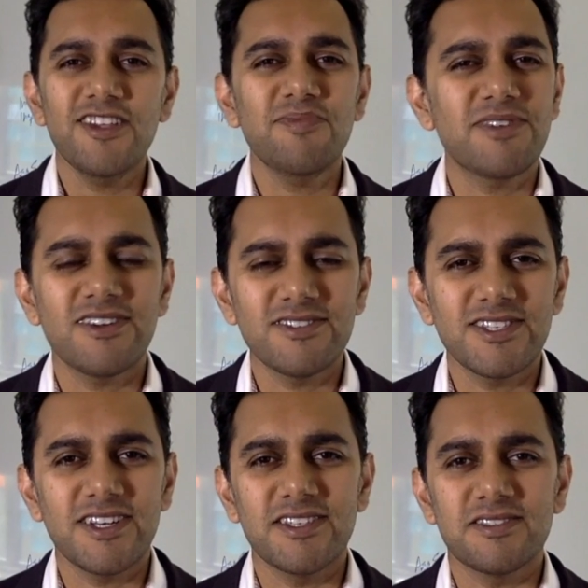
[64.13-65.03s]
you
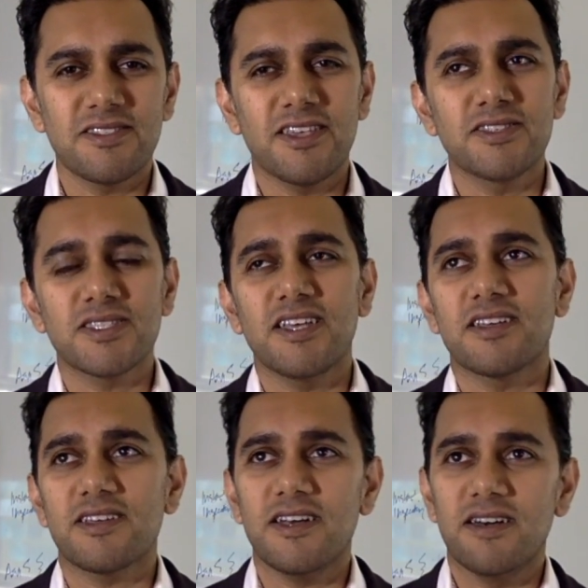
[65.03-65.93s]
prioritize things
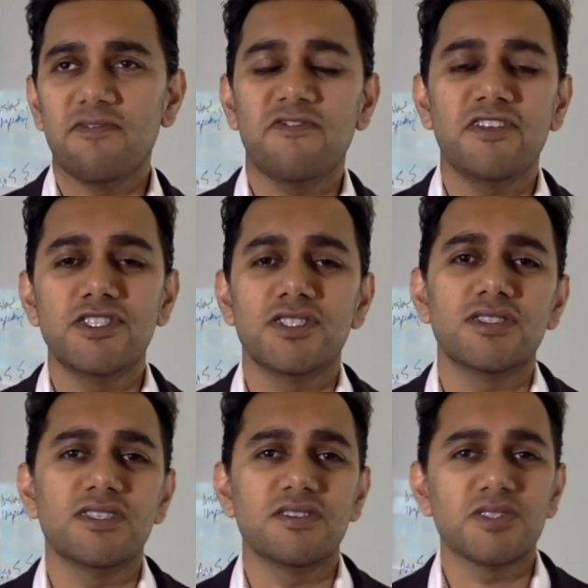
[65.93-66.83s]
like
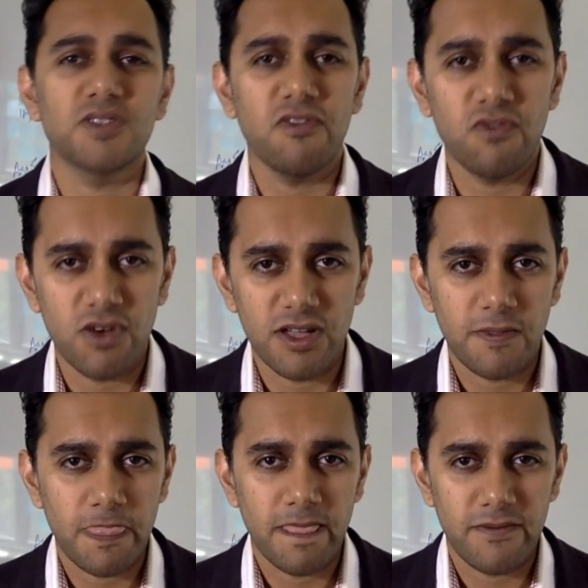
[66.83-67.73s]
features in a software,
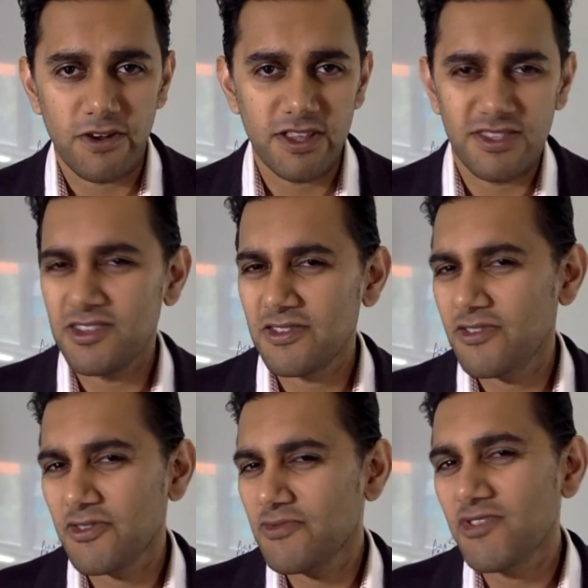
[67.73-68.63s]
right?
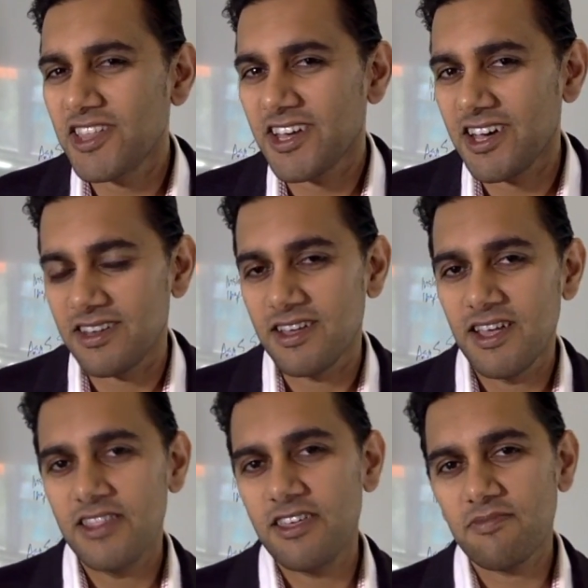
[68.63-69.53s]
You really can't.
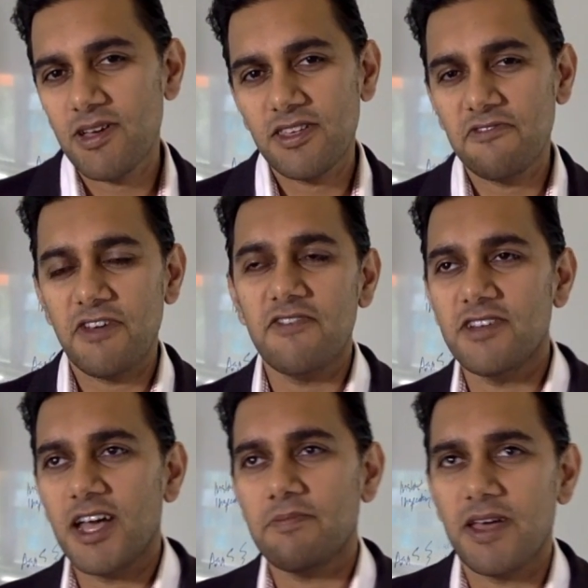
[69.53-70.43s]
Think about your
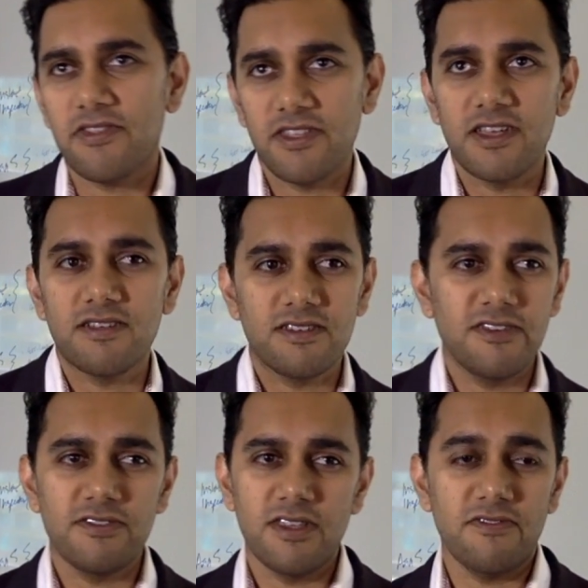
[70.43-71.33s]
favorite app out there,
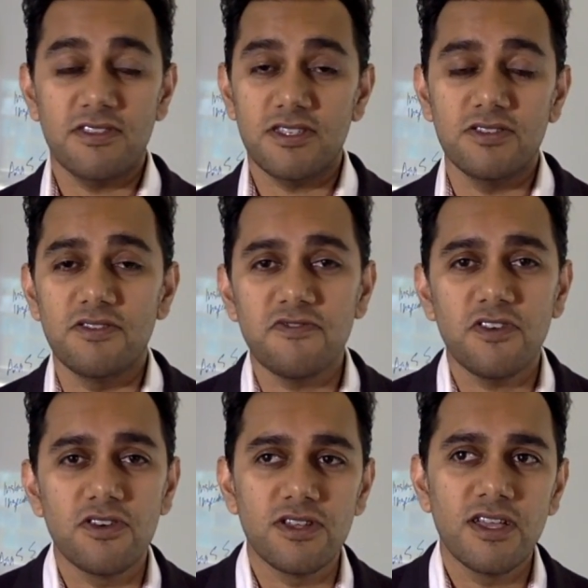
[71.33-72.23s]
even if it's on your
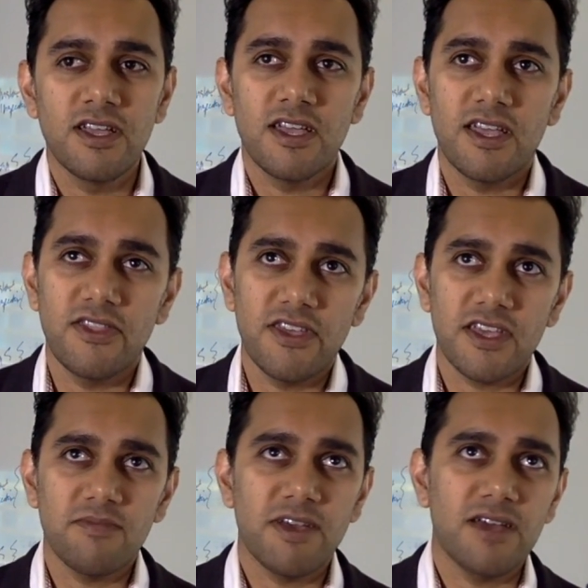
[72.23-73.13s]
phone, and think
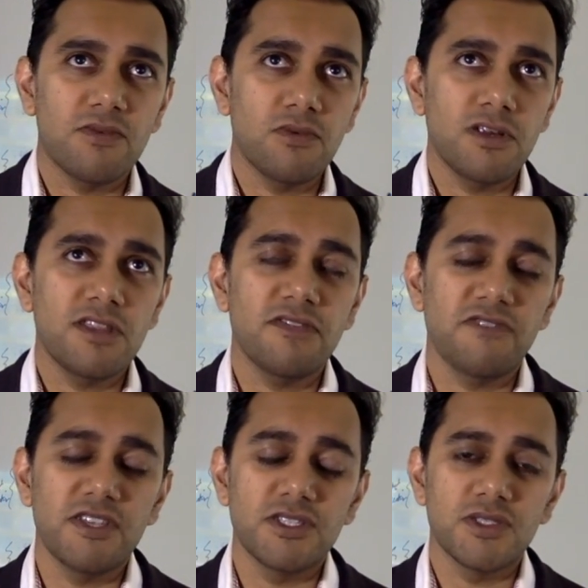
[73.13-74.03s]
about what are the
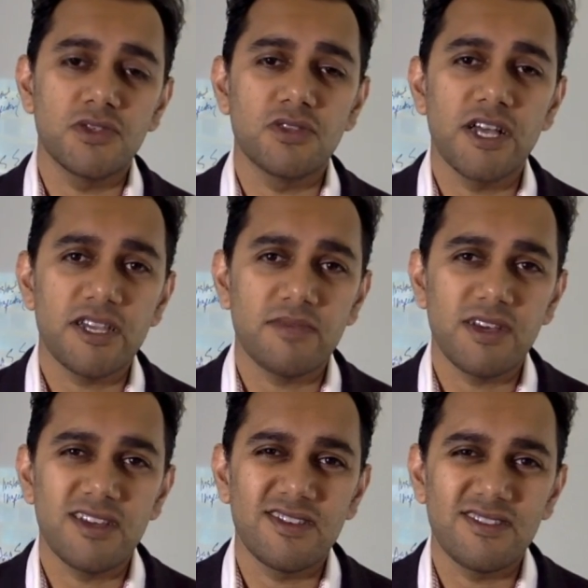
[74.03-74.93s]
features you like
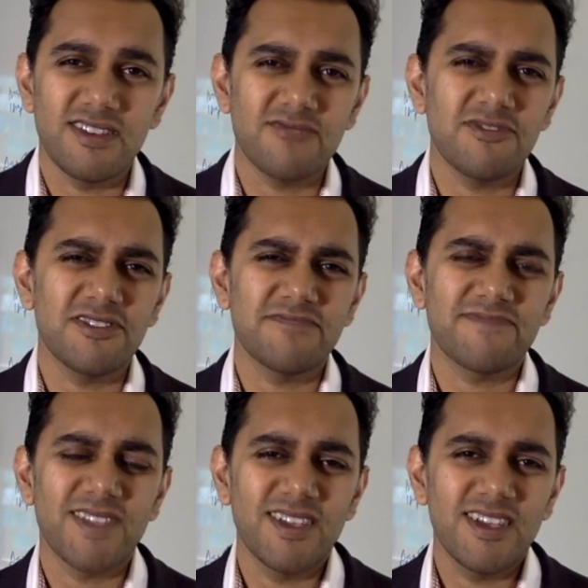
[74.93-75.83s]
about it, and you're like, well,
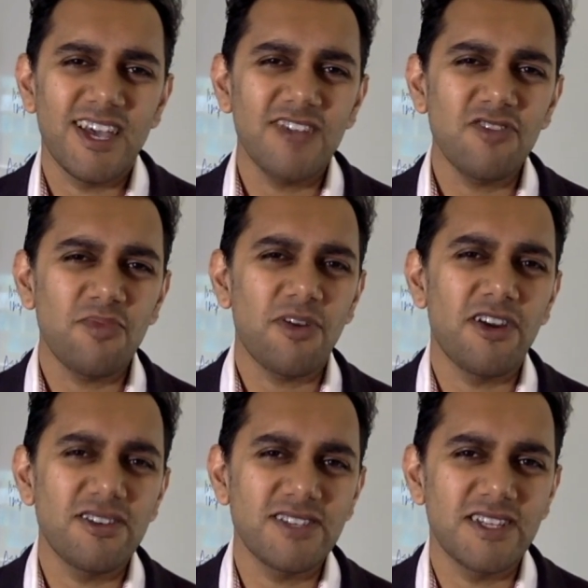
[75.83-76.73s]
how do I
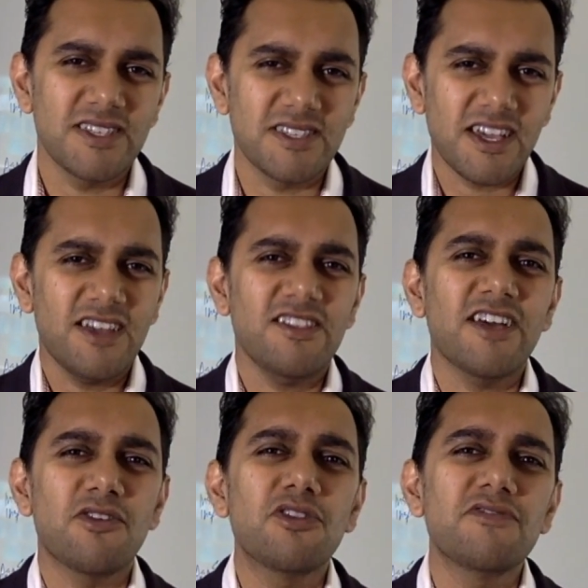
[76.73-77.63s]
prioritize this? I kind of
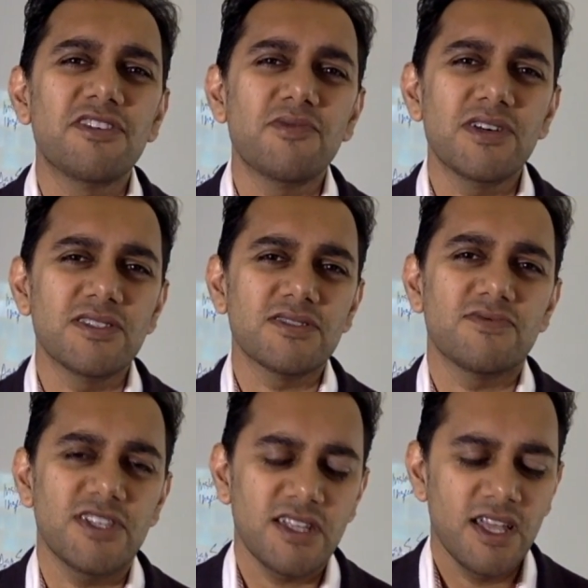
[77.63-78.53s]
like all of it at once,
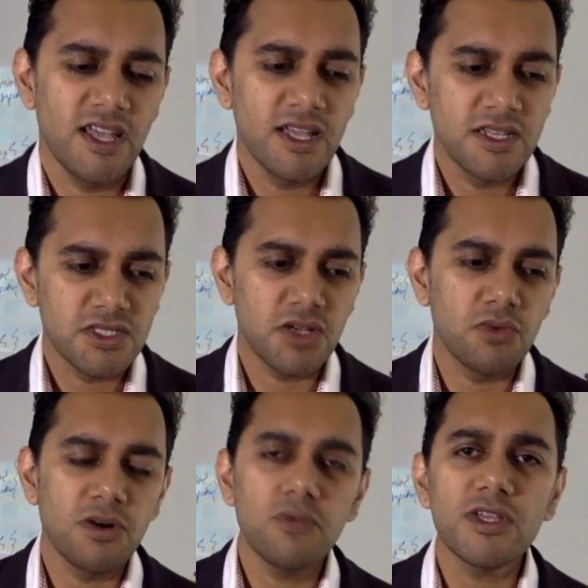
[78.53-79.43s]
right? So
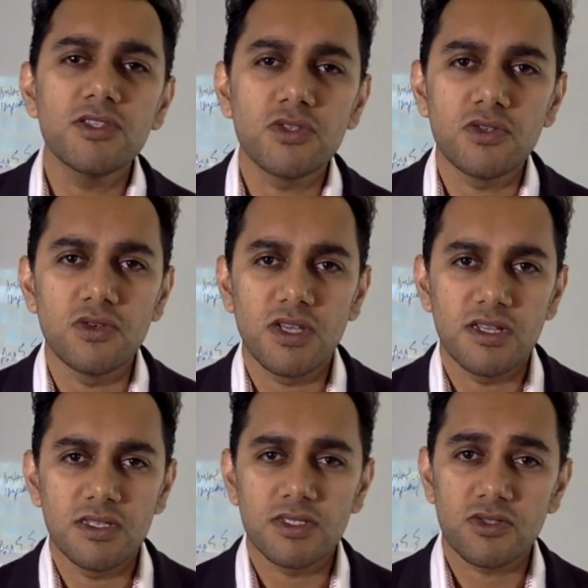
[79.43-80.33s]
what we do
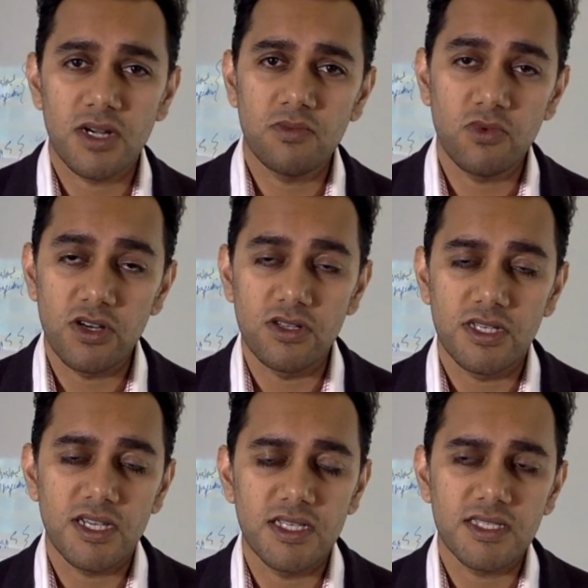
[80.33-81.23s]
in a Scrum
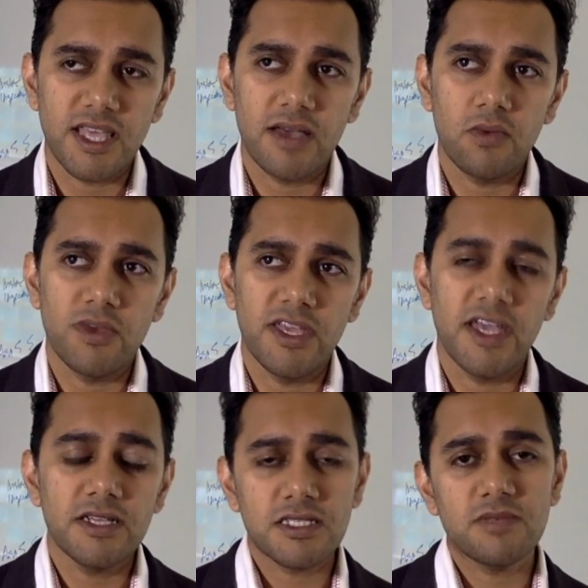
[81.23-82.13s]
world is that we
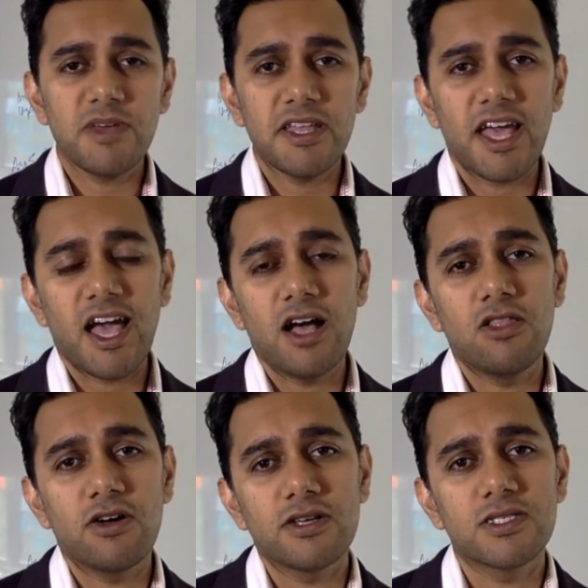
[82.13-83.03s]
estimate how
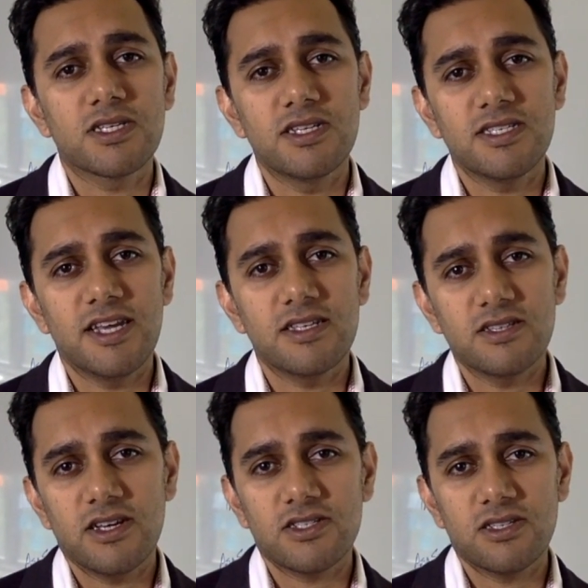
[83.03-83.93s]
long it's going to take
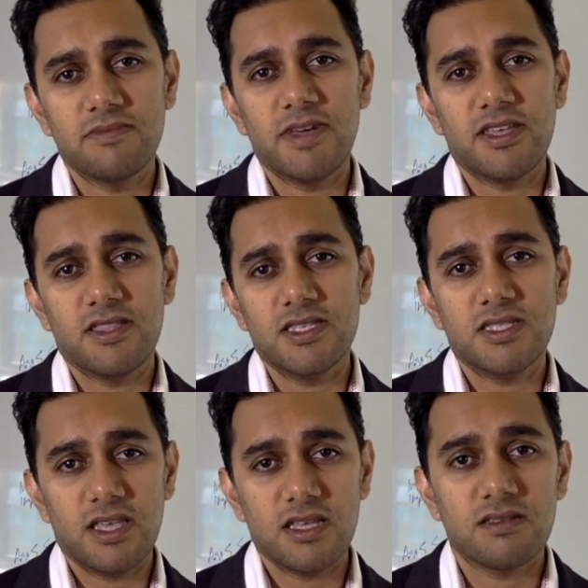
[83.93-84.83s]
to actually make this
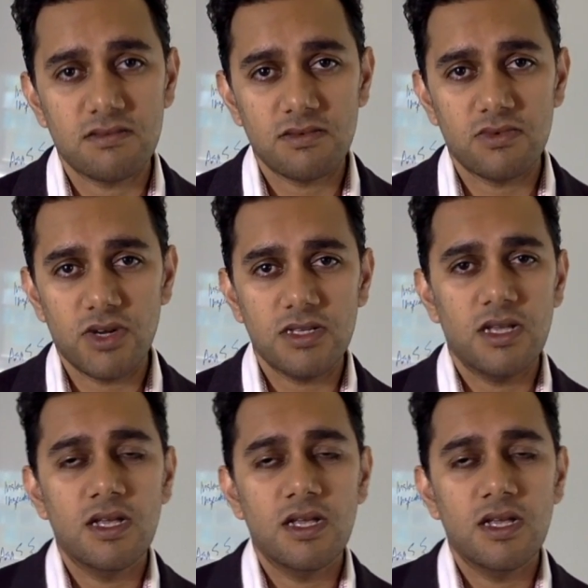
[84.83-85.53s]
thing, right?